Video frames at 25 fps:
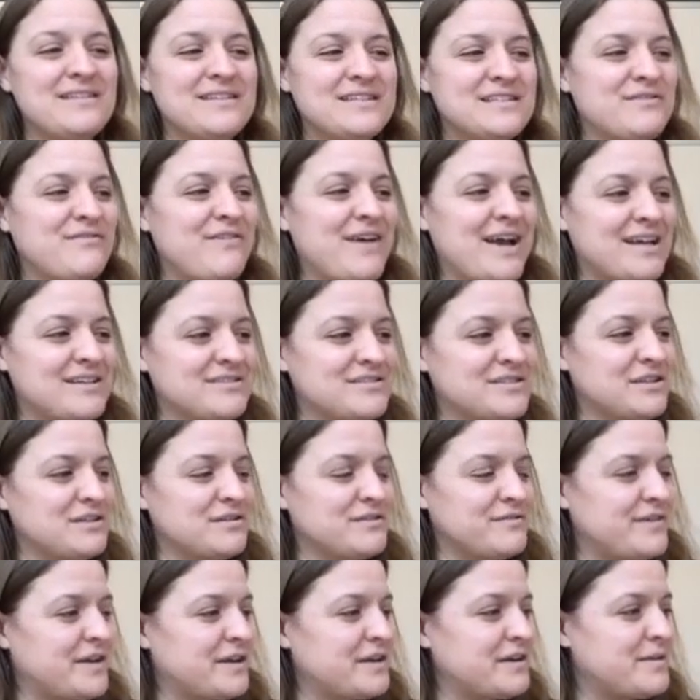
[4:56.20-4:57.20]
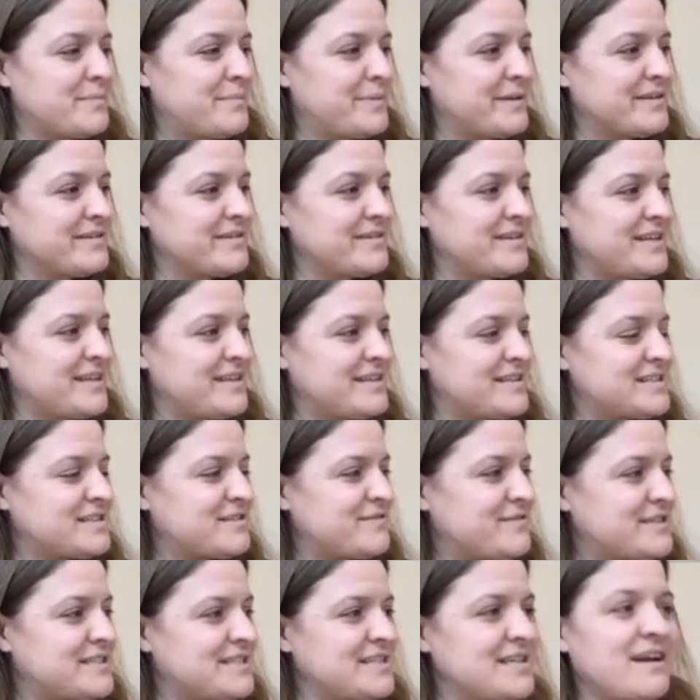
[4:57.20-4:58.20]
this vascular variability,
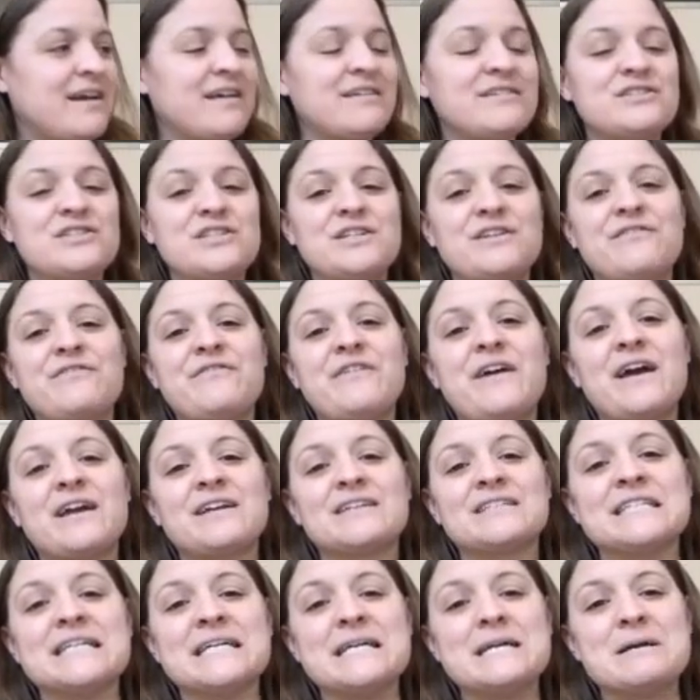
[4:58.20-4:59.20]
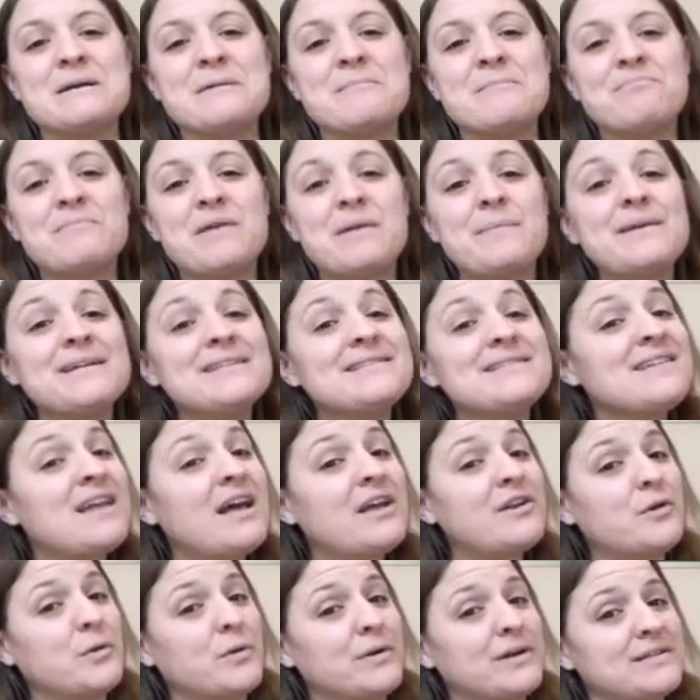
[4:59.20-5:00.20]
this physiology effect, maybe it's
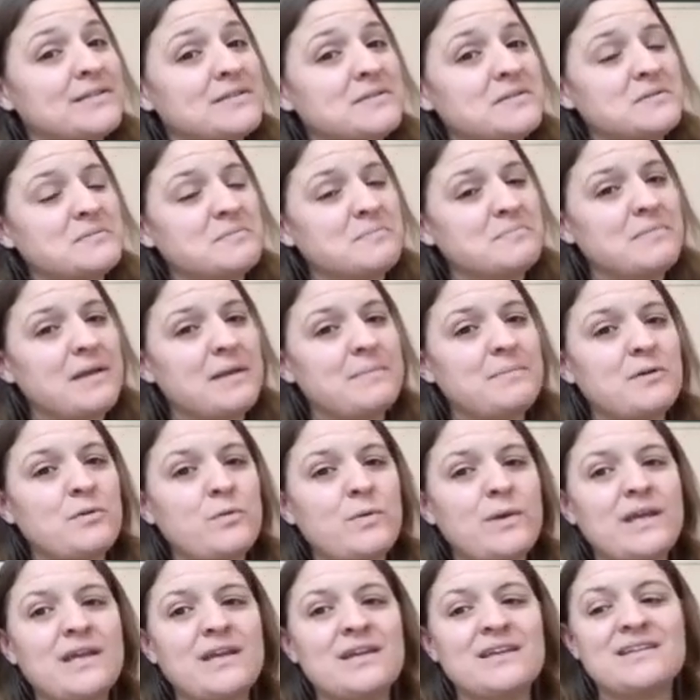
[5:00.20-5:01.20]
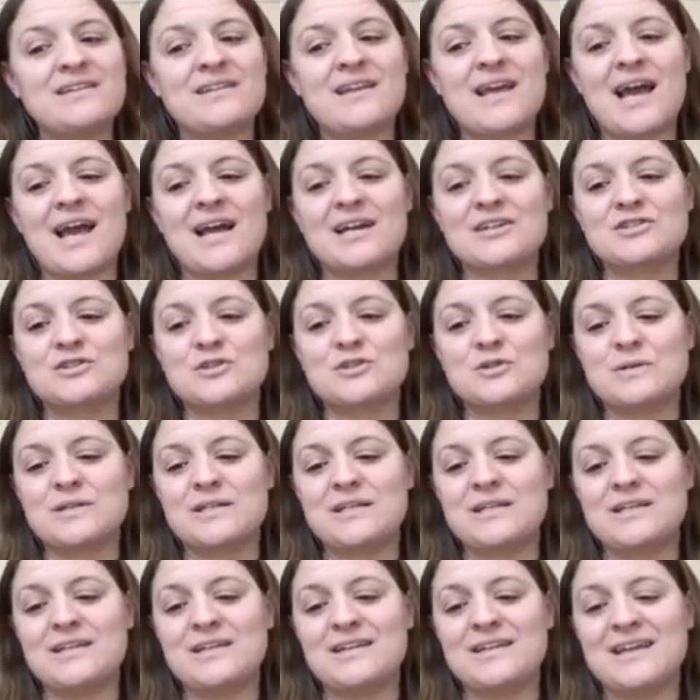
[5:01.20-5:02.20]
not noise. Maybe we can
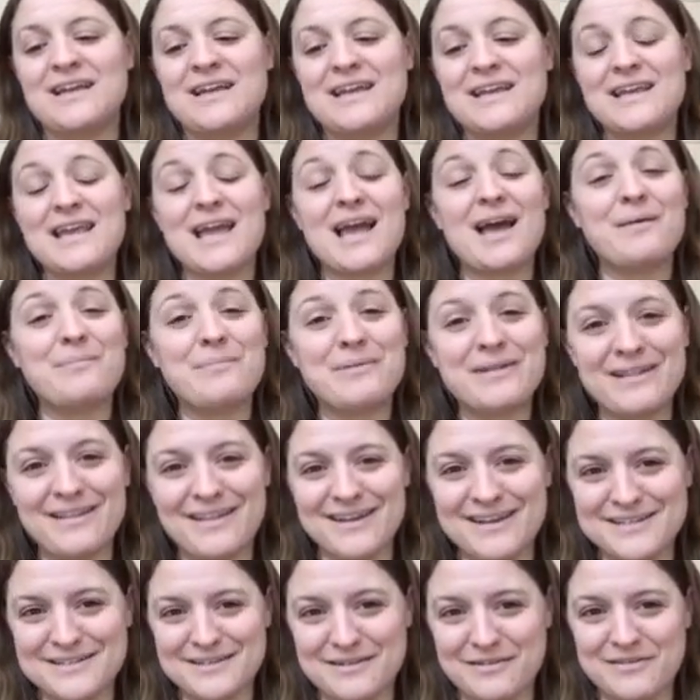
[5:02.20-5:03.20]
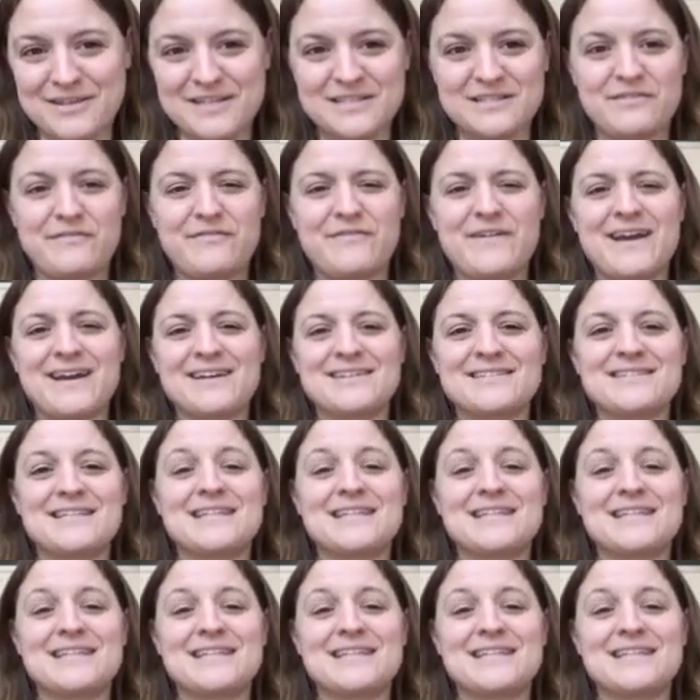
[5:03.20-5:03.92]
actually capitalize on these effects